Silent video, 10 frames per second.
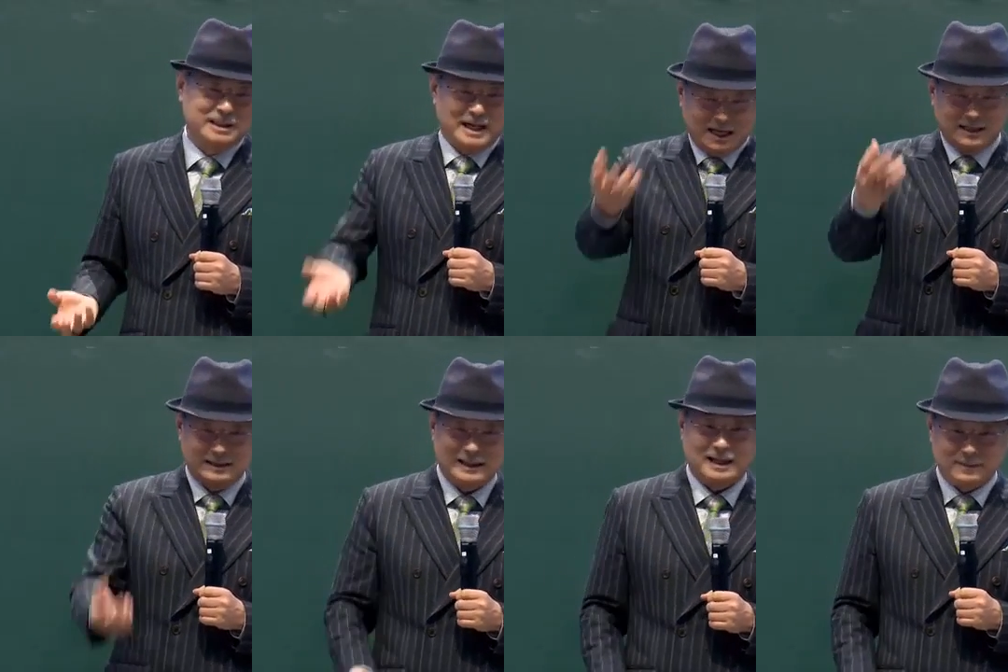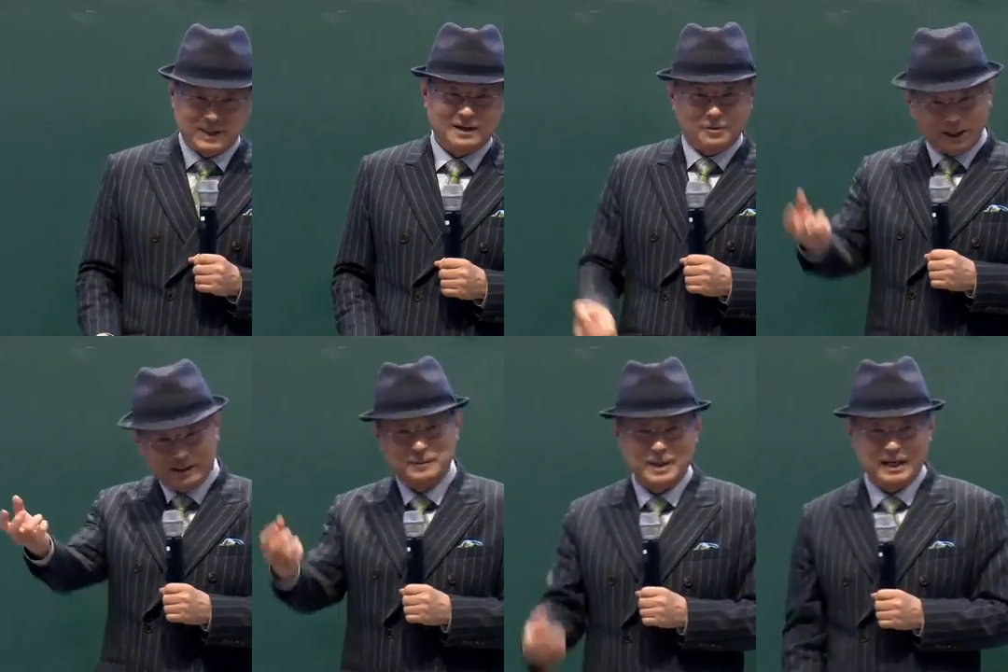Try asking people on
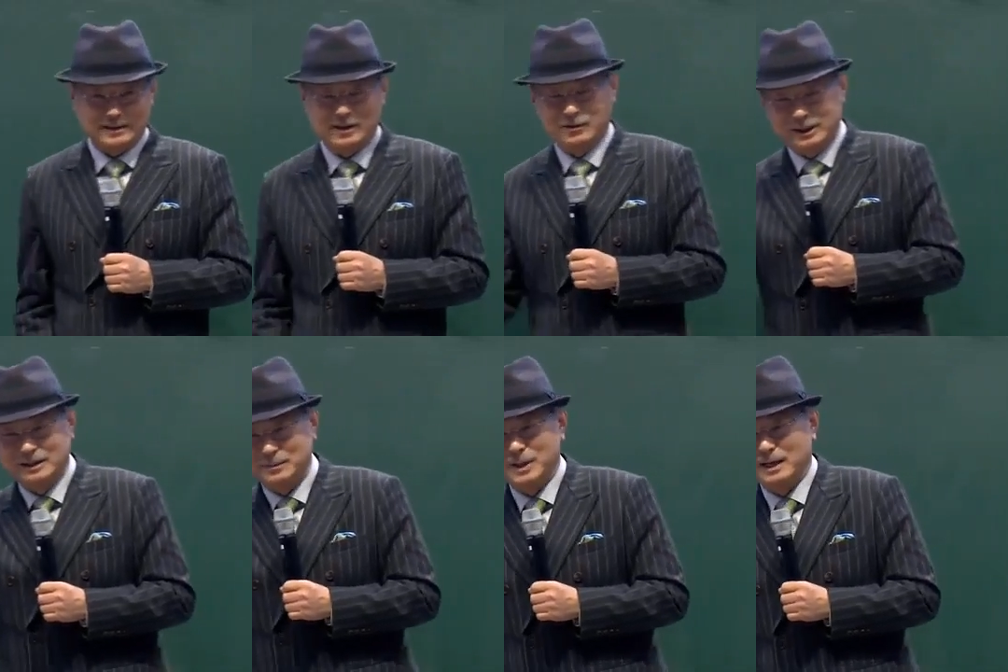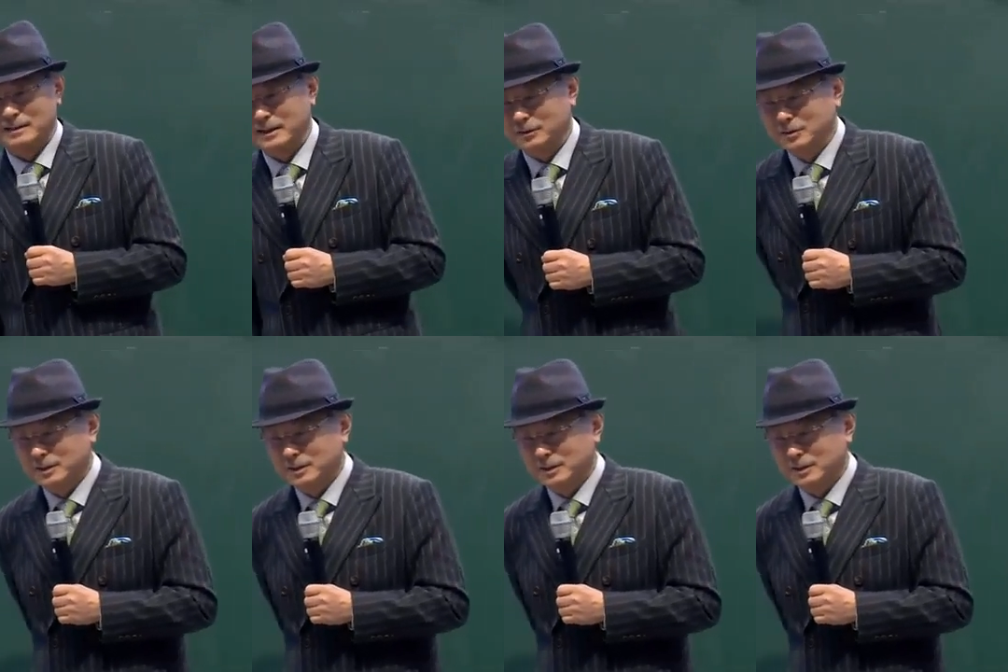the street, do you